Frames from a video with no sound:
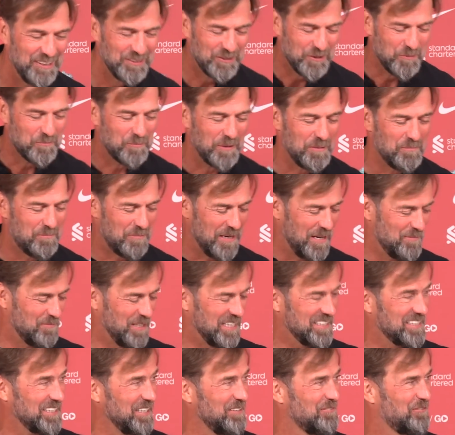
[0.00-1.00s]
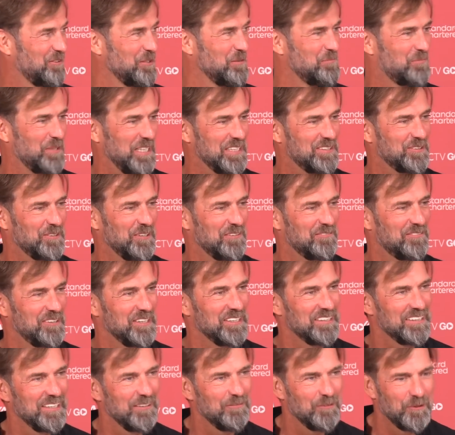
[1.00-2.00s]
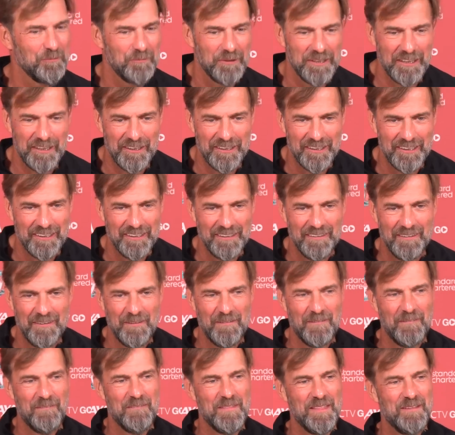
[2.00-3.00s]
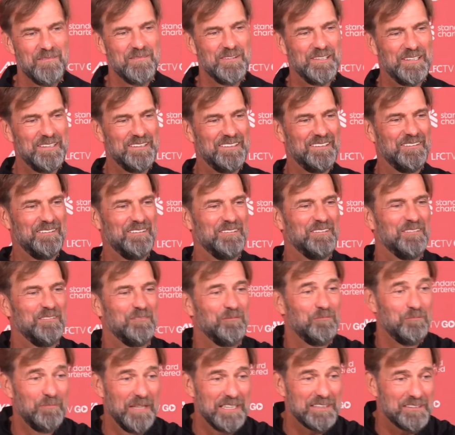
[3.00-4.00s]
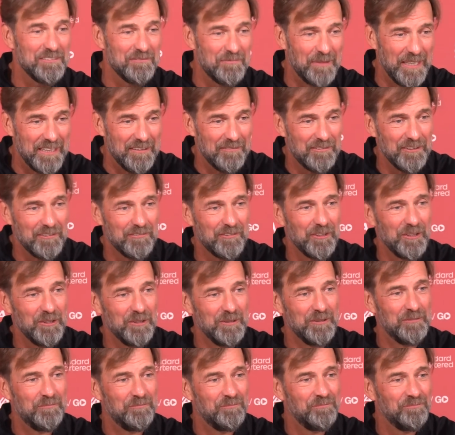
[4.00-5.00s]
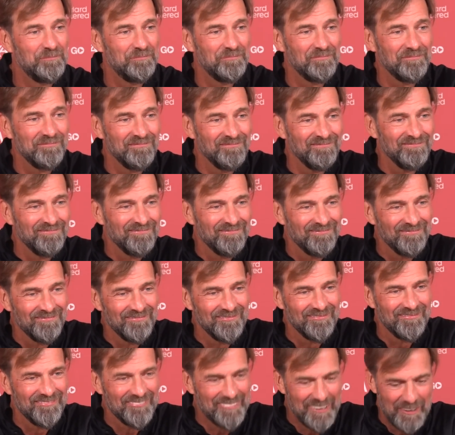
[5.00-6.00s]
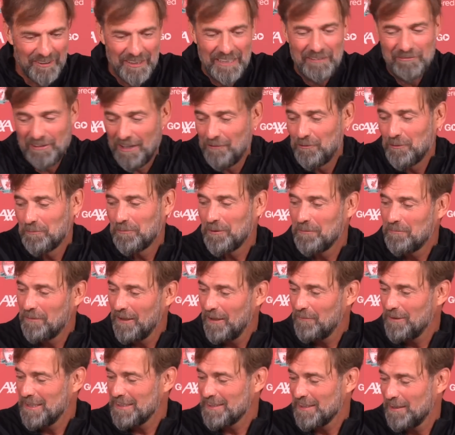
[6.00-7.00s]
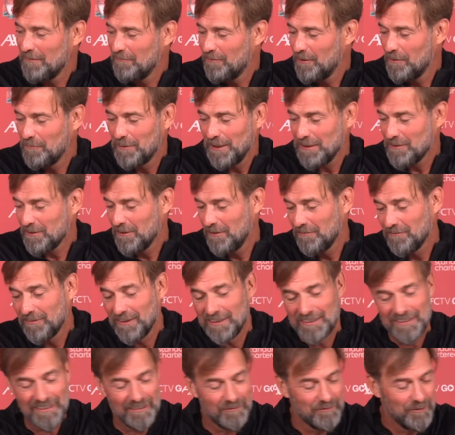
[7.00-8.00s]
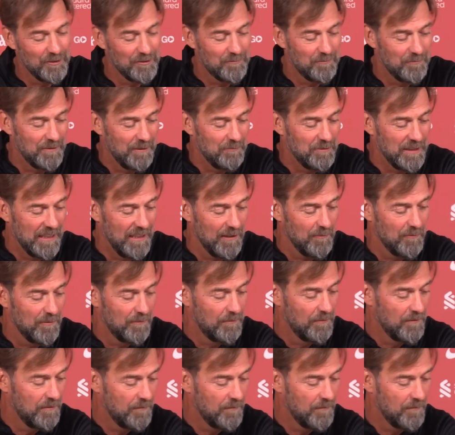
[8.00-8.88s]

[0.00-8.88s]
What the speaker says: to prepare myself for a press conference. It would be a massive benefit for you. If I would prepare myself for a press conference, it would maybe help.